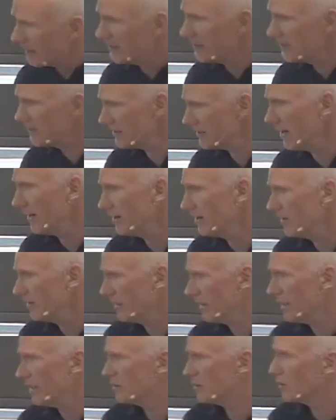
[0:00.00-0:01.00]
These kind of
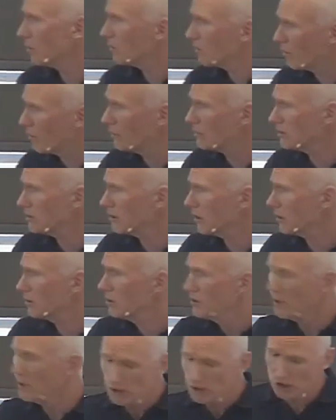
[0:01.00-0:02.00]
things will also